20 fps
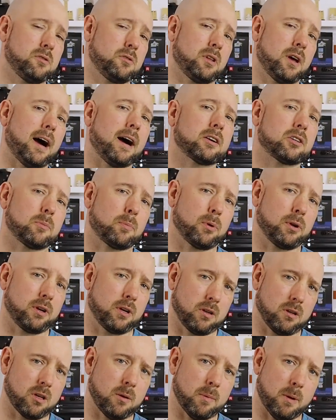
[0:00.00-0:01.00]
to the Octoprint,
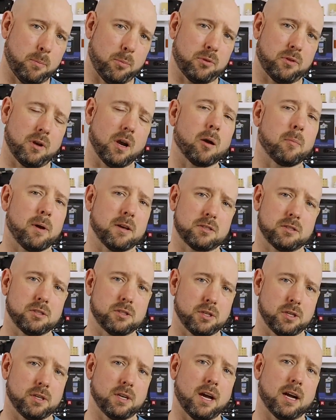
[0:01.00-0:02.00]
it'll come up with an error
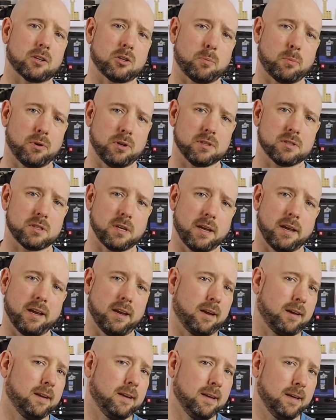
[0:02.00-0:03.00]
message in Octoprint
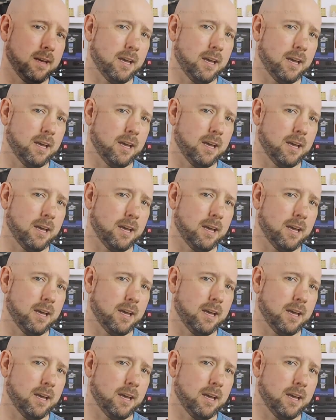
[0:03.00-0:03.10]
saying,